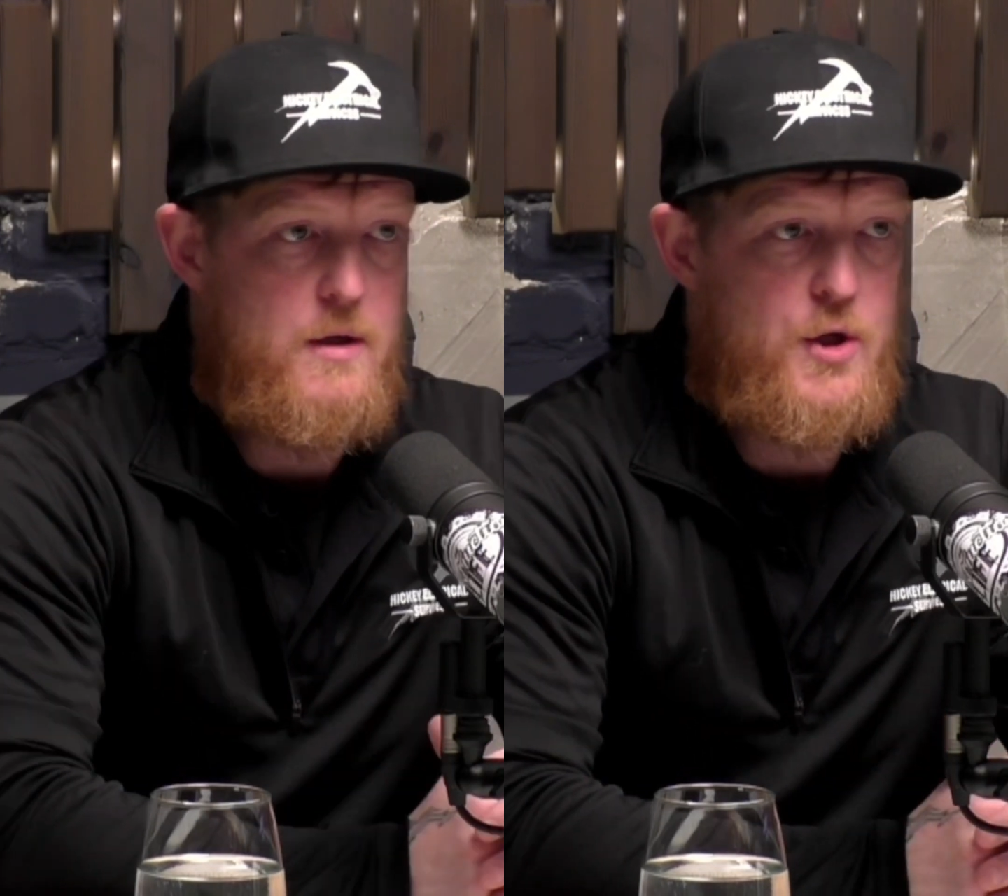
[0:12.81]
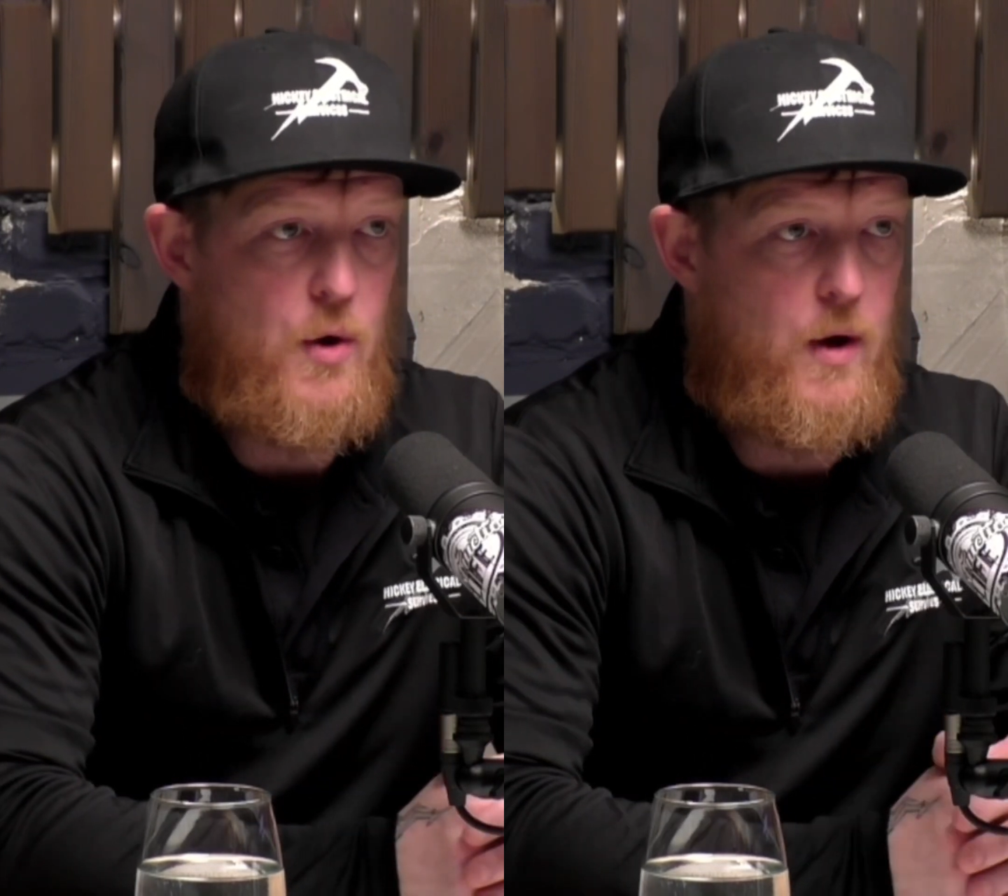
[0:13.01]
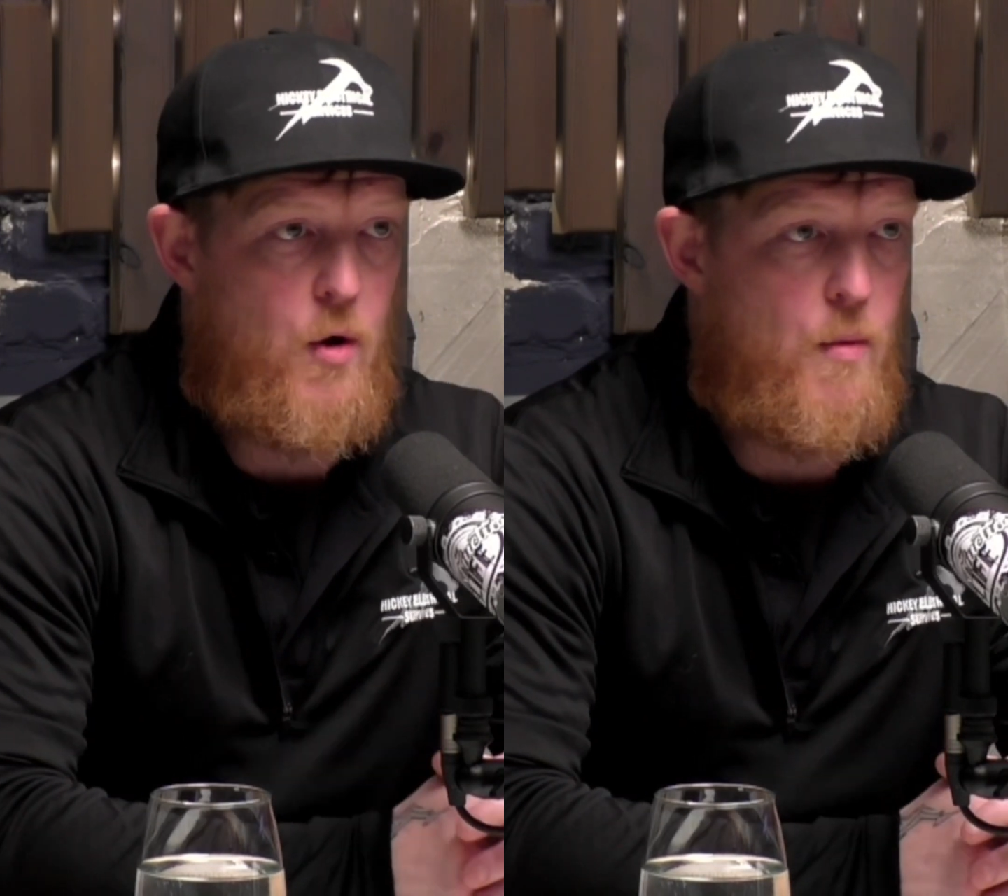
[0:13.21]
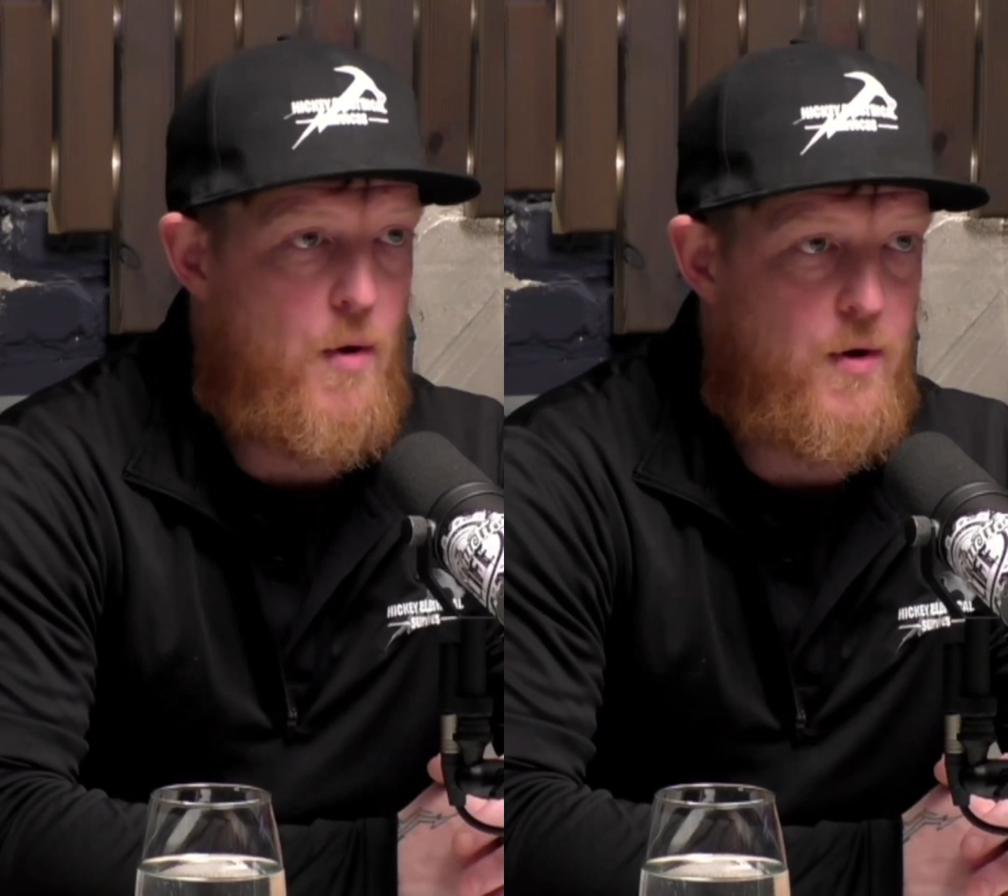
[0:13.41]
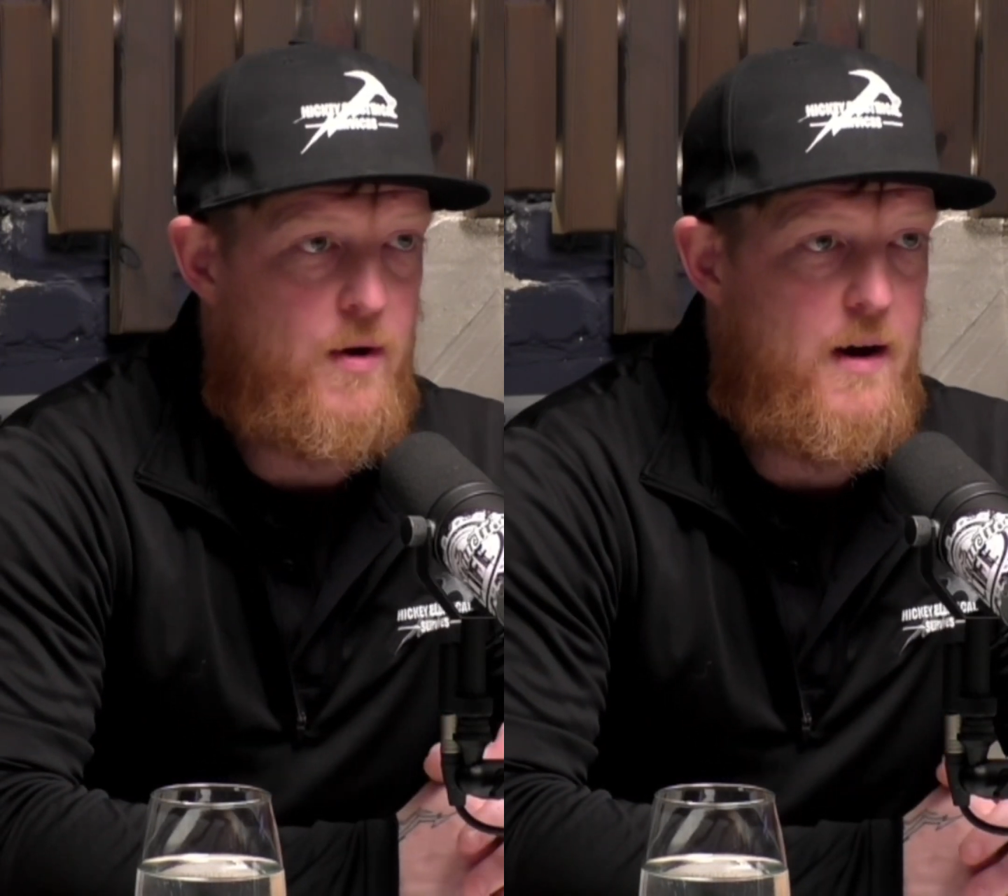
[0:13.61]
Joey
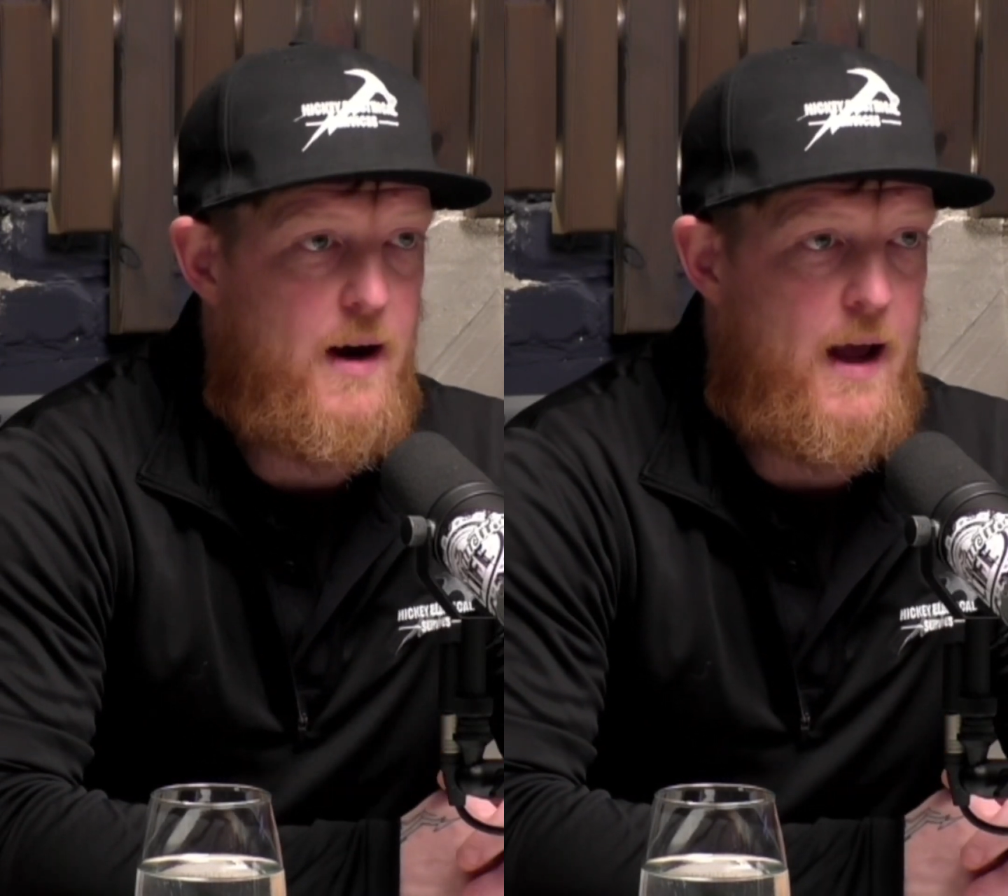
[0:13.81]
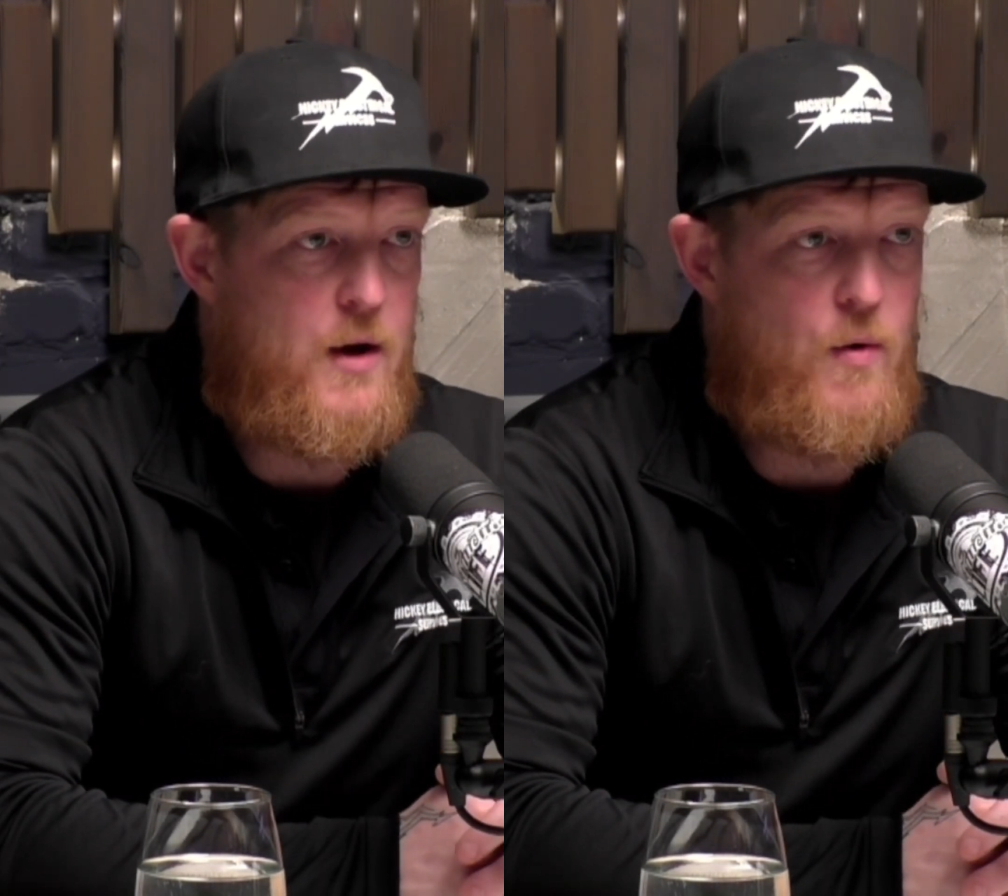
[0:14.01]
homeowner and